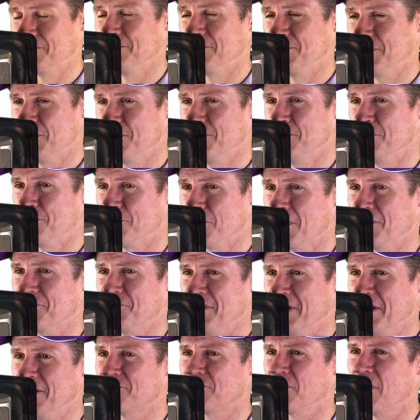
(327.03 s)
You're right
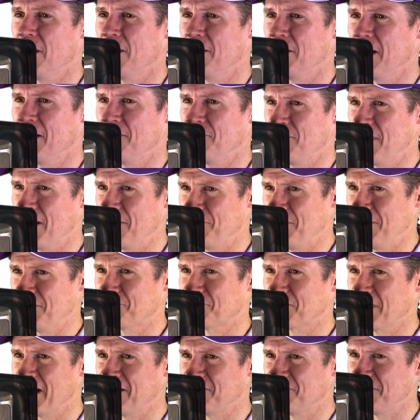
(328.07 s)
there. So at this
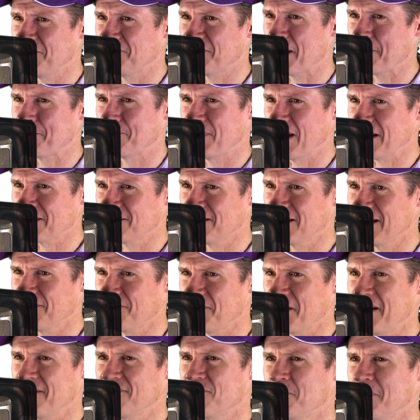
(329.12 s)
stage, this app doesn't give
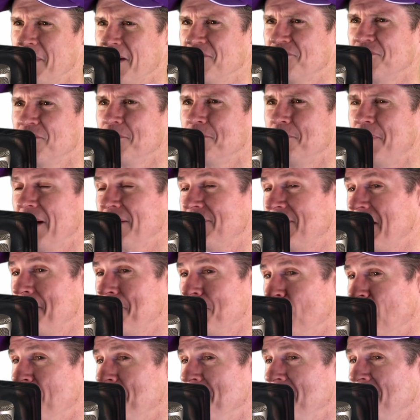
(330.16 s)
you that information, but that
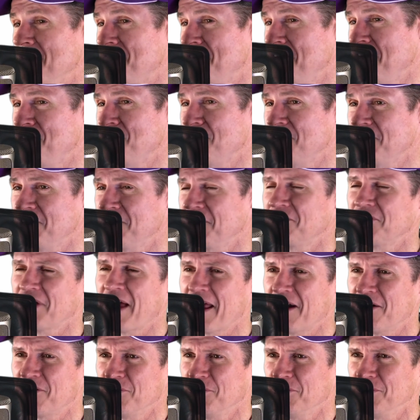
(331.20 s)
might be a feature that gets
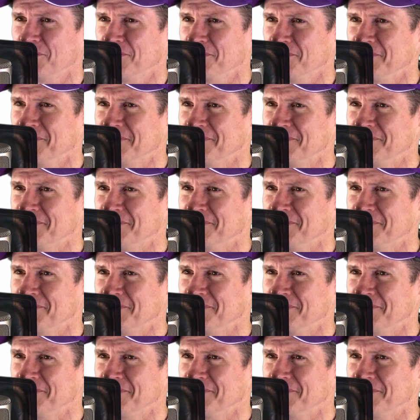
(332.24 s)
added on.